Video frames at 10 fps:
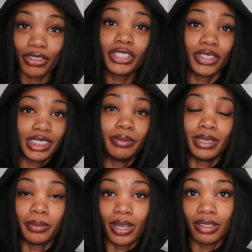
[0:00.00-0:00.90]
Never
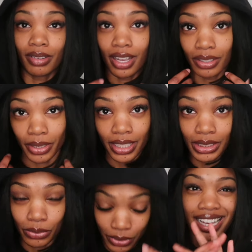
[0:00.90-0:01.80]
underestimate the power of God. Okay,
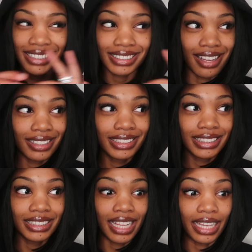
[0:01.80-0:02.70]
that's that's
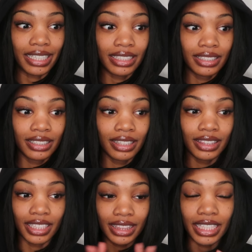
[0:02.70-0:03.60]
honestly like
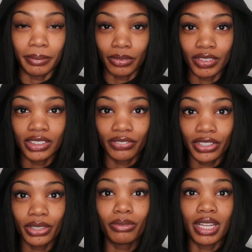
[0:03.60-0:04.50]
the theme of this
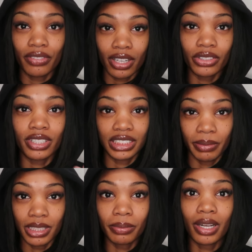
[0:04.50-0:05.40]
video. Never
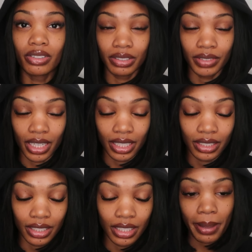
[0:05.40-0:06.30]
underestimate the power of
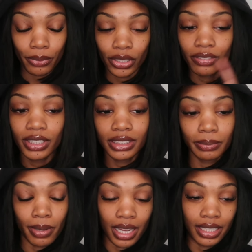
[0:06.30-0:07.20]
God. My
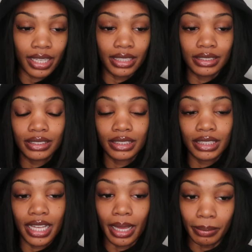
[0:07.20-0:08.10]
previous podcast
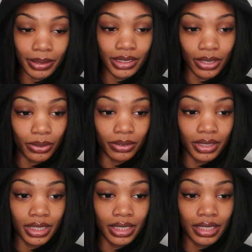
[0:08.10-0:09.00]

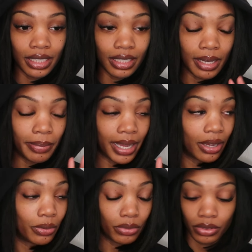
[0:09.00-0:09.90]
episode
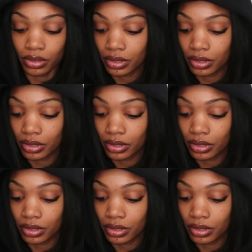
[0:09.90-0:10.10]
about